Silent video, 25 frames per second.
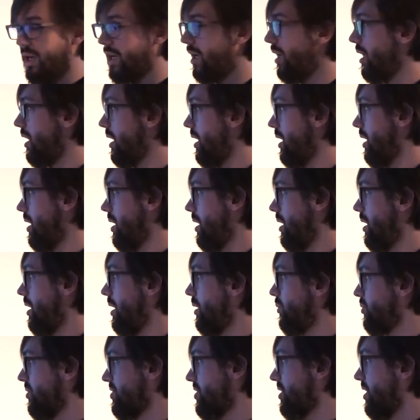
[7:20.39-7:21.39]

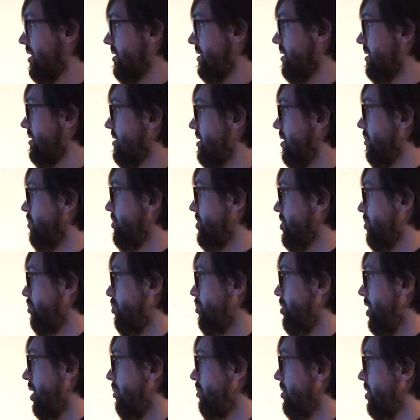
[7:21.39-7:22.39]
it was causing some
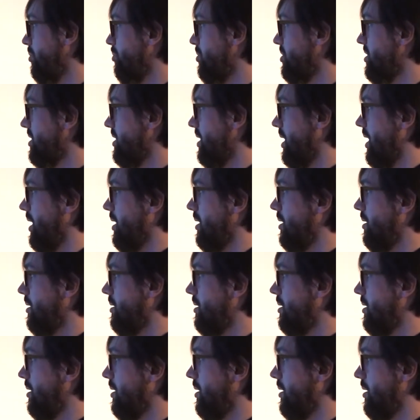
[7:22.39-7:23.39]
problems and
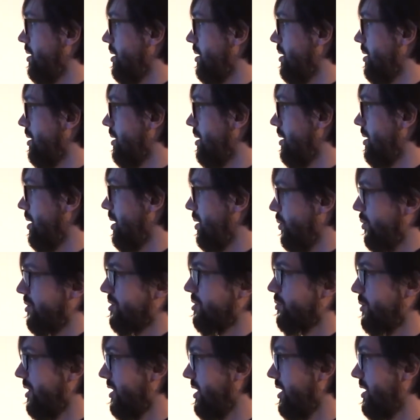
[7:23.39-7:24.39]

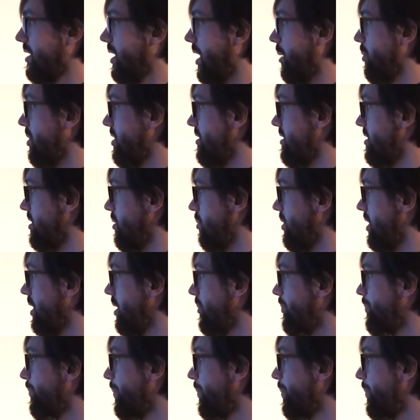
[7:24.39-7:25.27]
was really time-consuming.